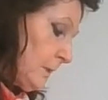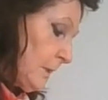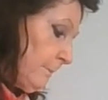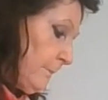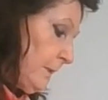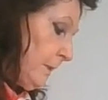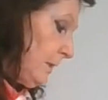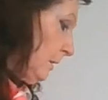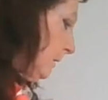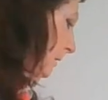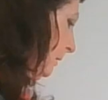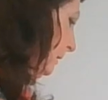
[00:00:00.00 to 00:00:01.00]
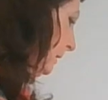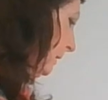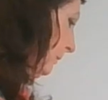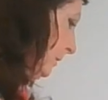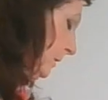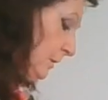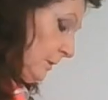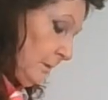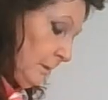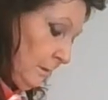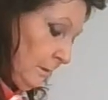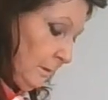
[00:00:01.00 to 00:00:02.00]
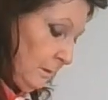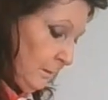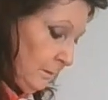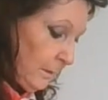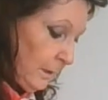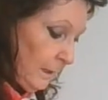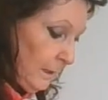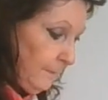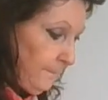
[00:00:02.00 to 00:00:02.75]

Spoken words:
something down the side, okay,